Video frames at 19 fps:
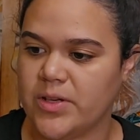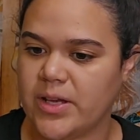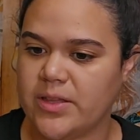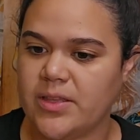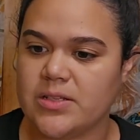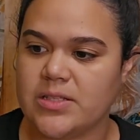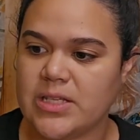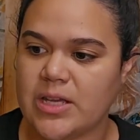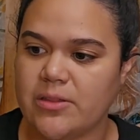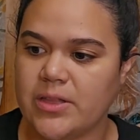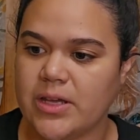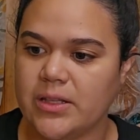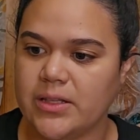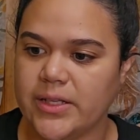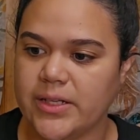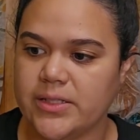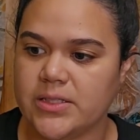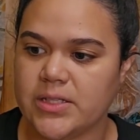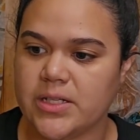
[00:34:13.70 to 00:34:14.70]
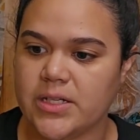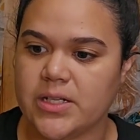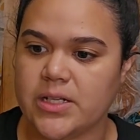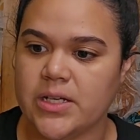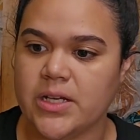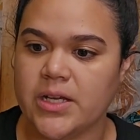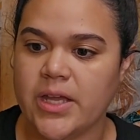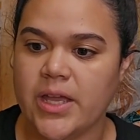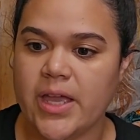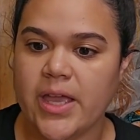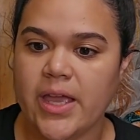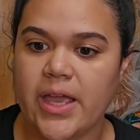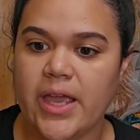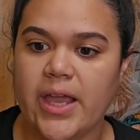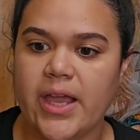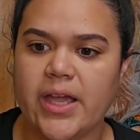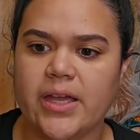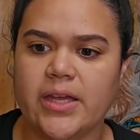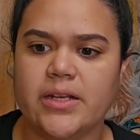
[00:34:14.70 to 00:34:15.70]
I think it's South Atlantic.
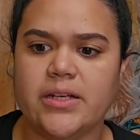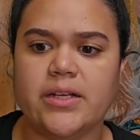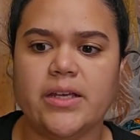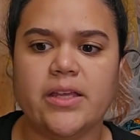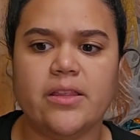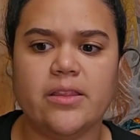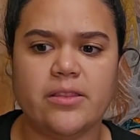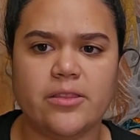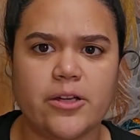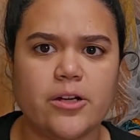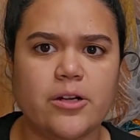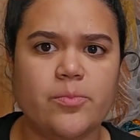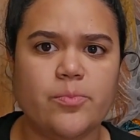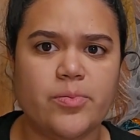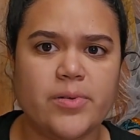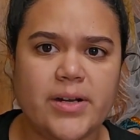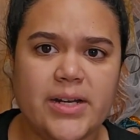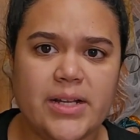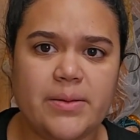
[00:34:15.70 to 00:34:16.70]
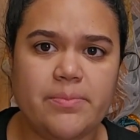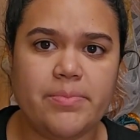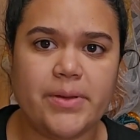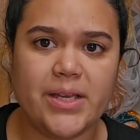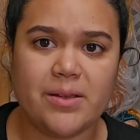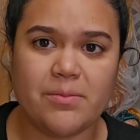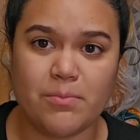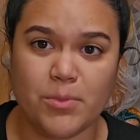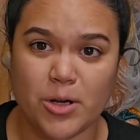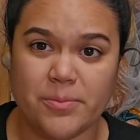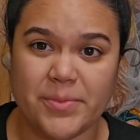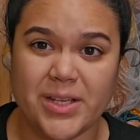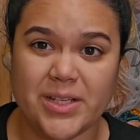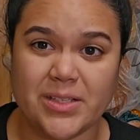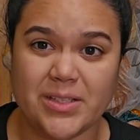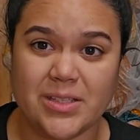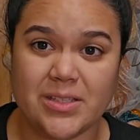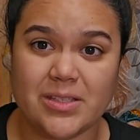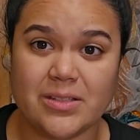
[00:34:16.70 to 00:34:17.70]
And they're pretty big
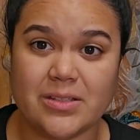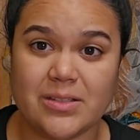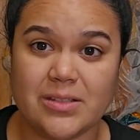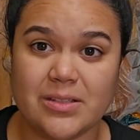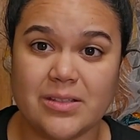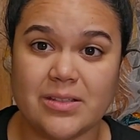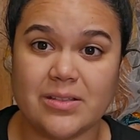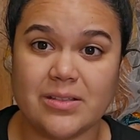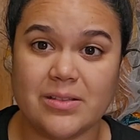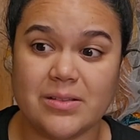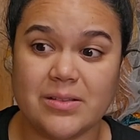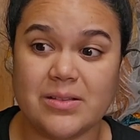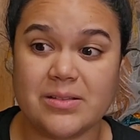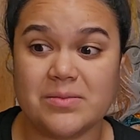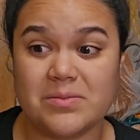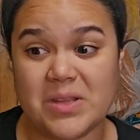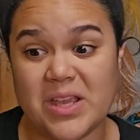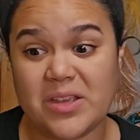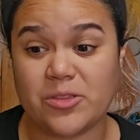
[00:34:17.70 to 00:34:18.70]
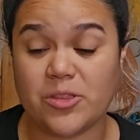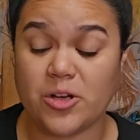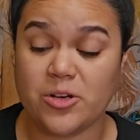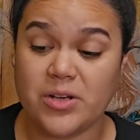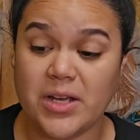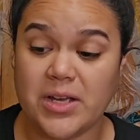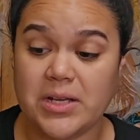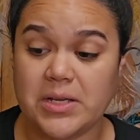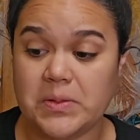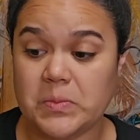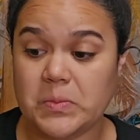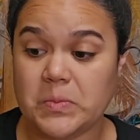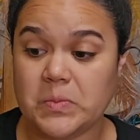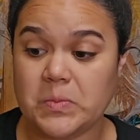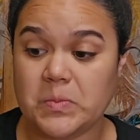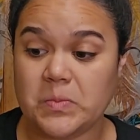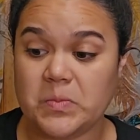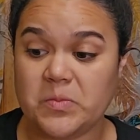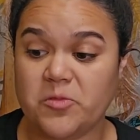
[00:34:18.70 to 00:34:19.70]
mermaids. They're not,
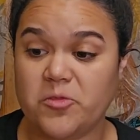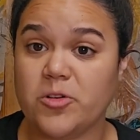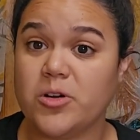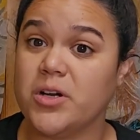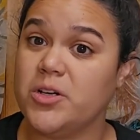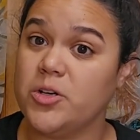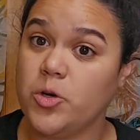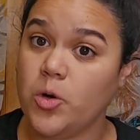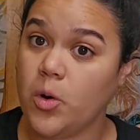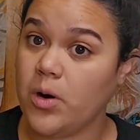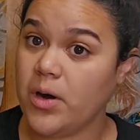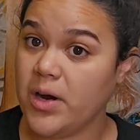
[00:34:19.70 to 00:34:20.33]
for a Nora,